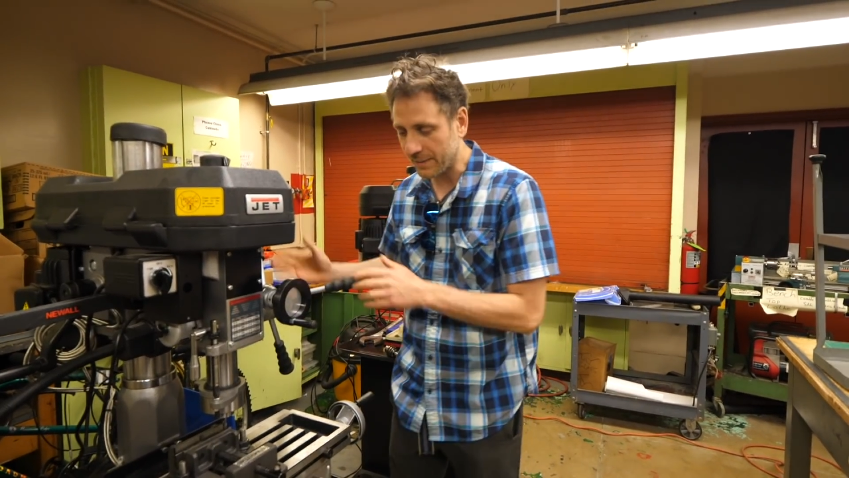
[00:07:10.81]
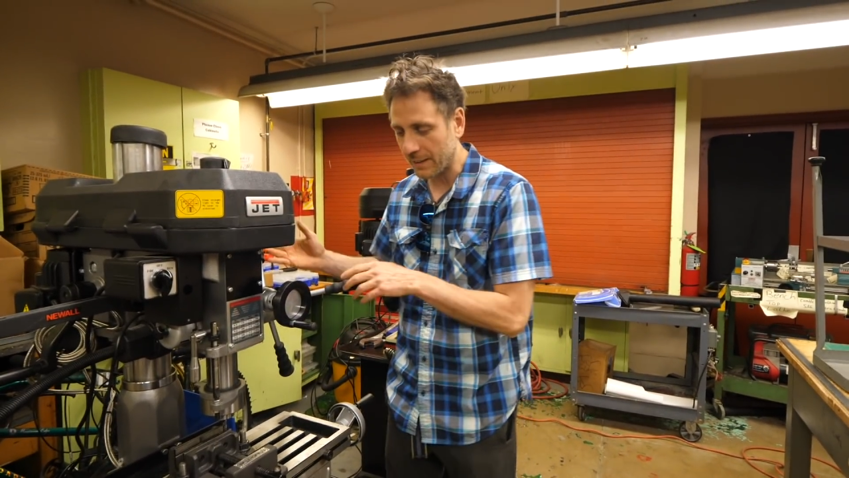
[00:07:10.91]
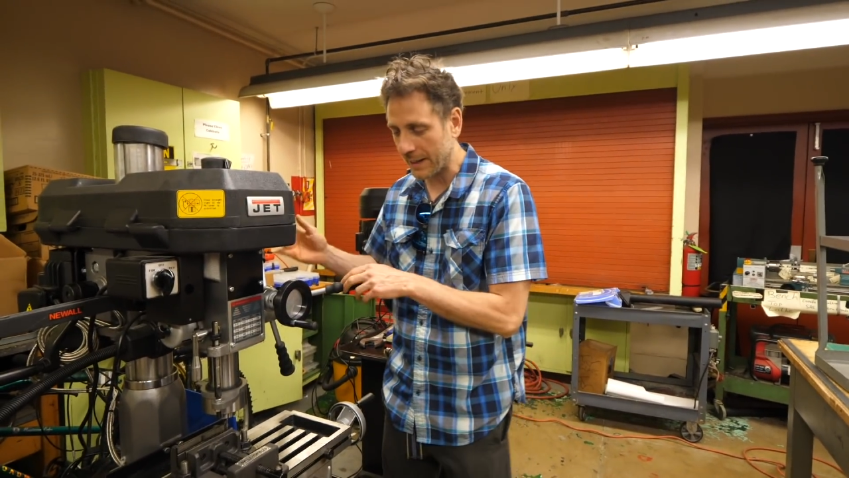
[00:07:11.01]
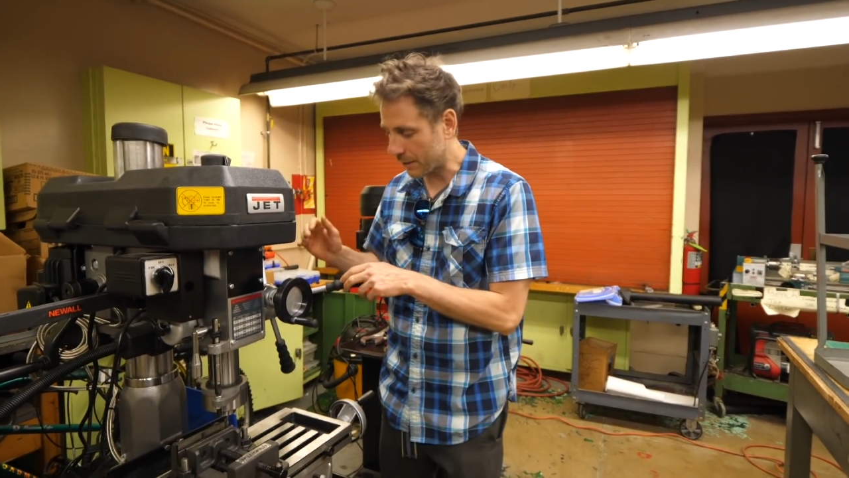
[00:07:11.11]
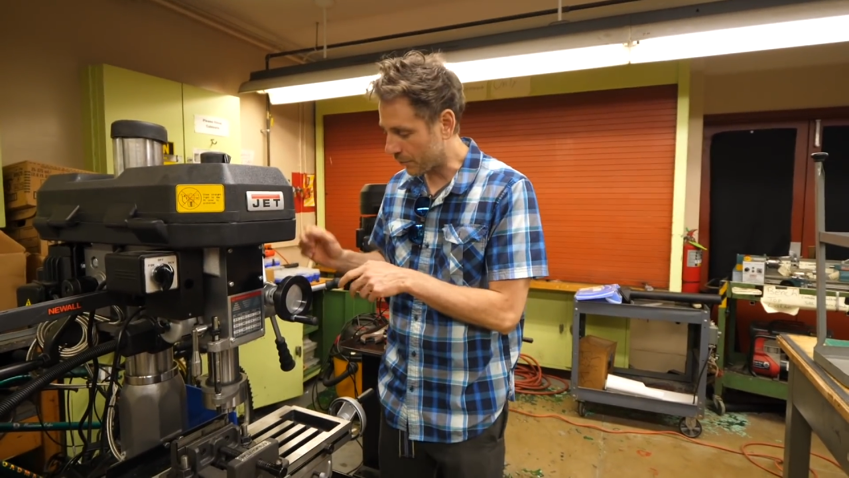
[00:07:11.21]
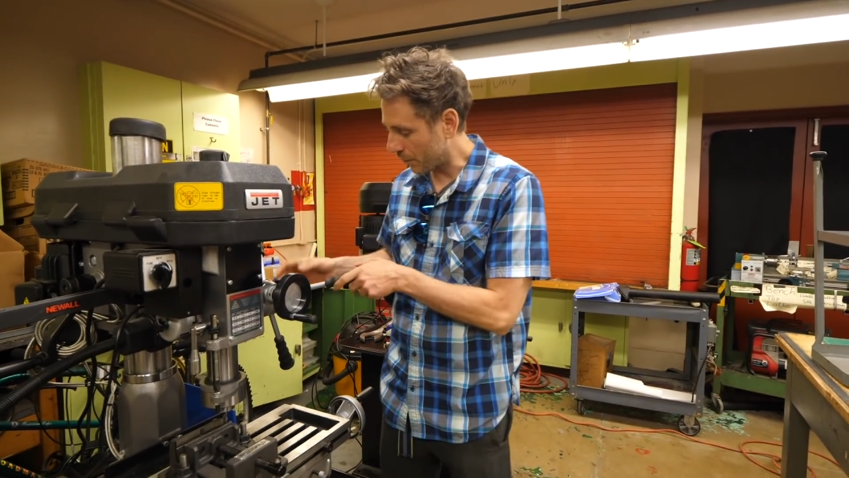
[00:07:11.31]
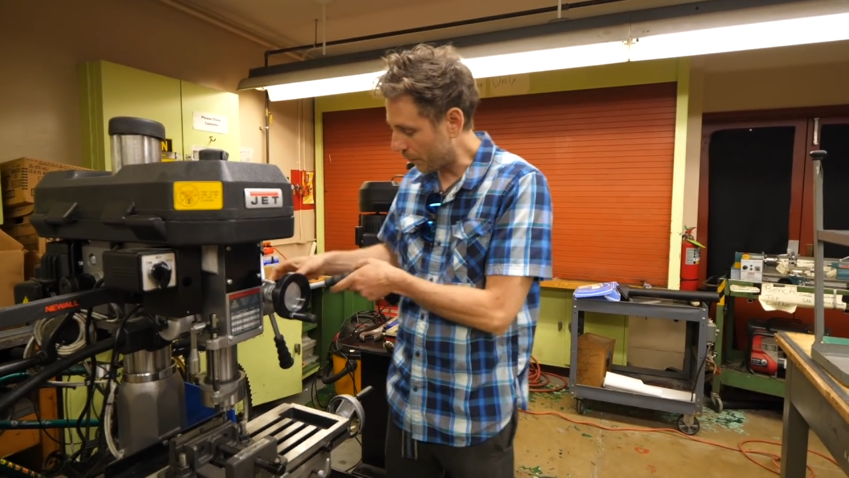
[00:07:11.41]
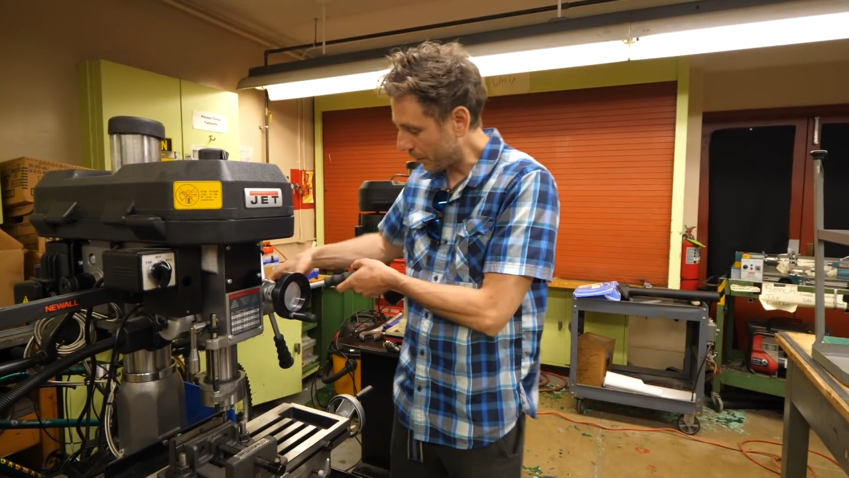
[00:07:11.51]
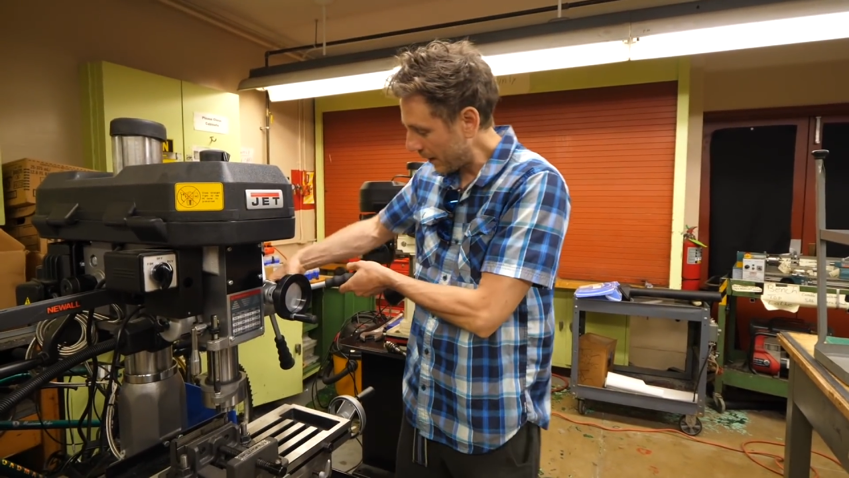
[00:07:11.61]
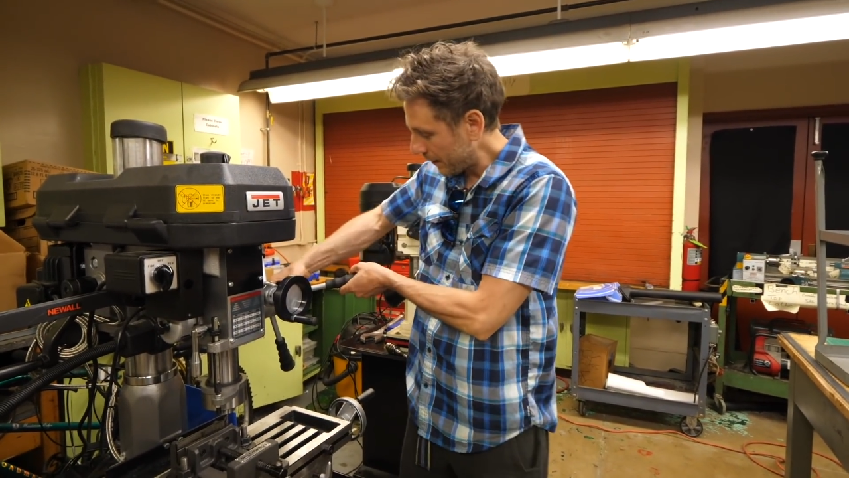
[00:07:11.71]
It's like a
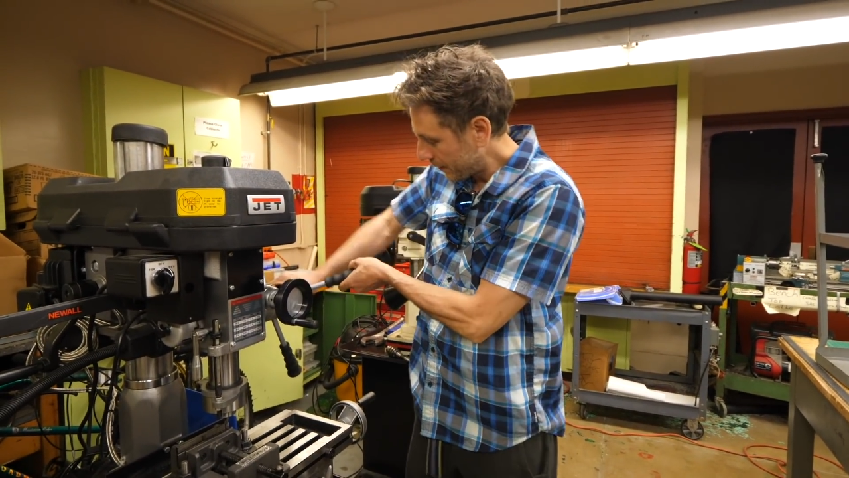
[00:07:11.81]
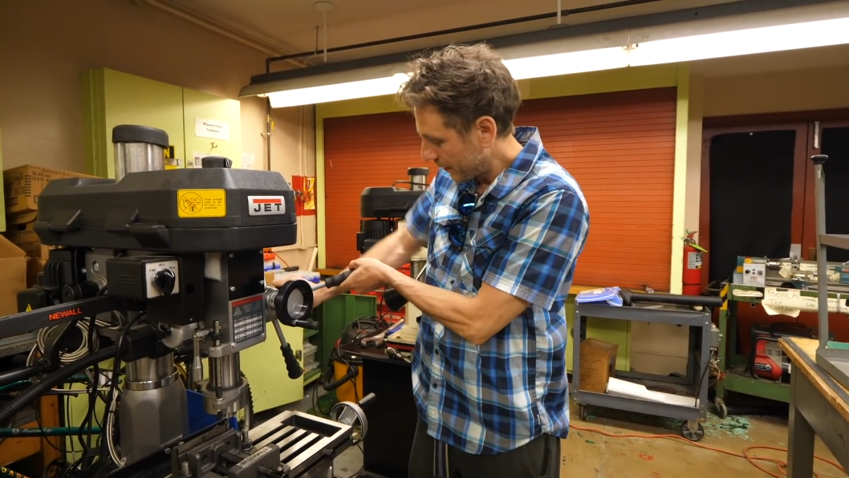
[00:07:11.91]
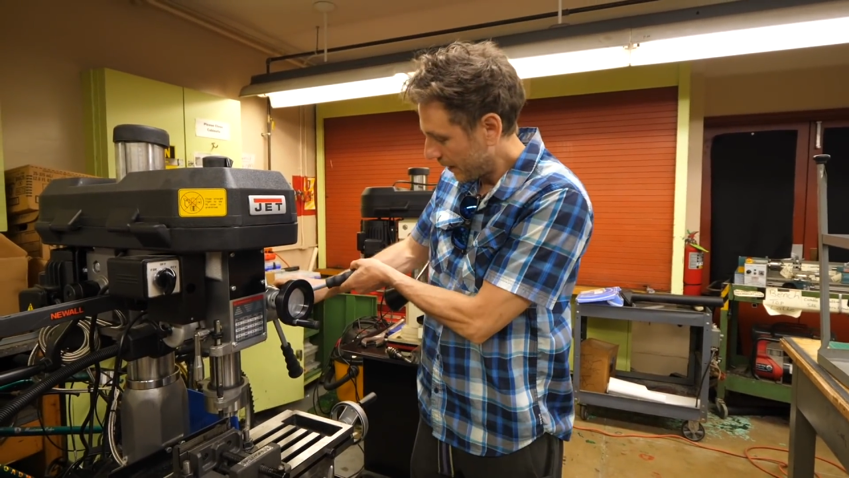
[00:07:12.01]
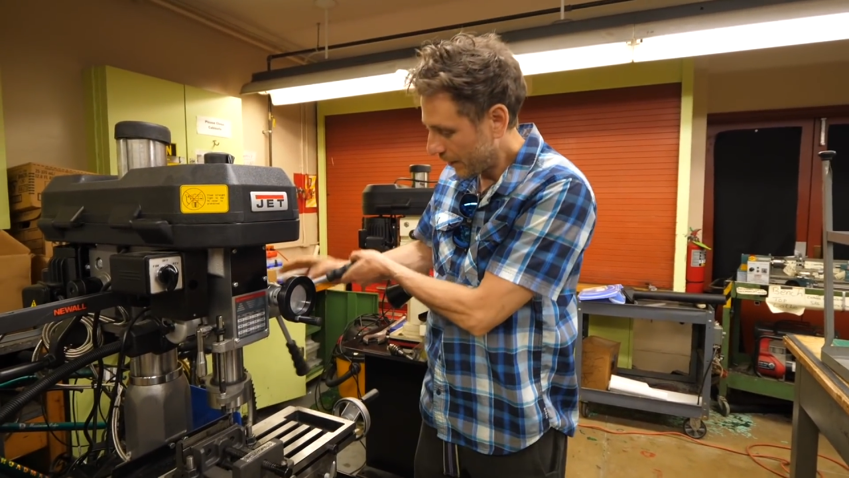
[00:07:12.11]
drill press.